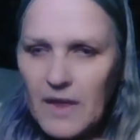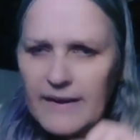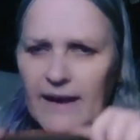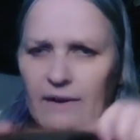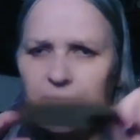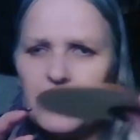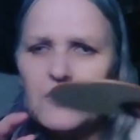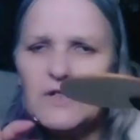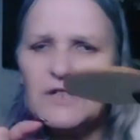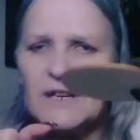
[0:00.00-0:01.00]
Now,
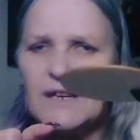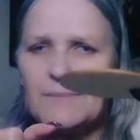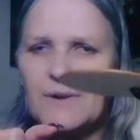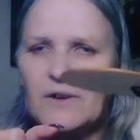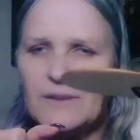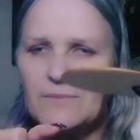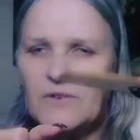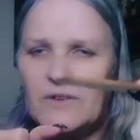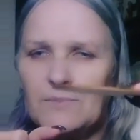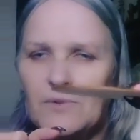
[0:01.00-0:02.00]
unfortunately, because I'm
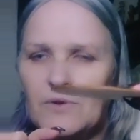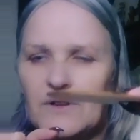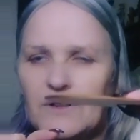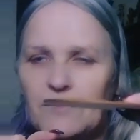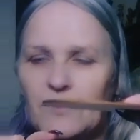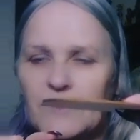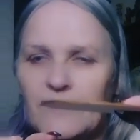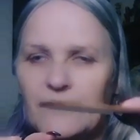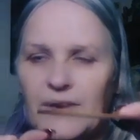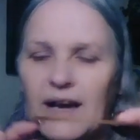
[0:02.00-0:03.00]
using the board and the board
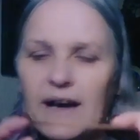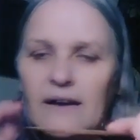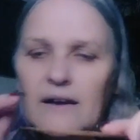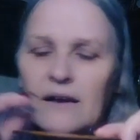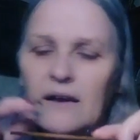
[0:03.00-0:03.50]
is flat,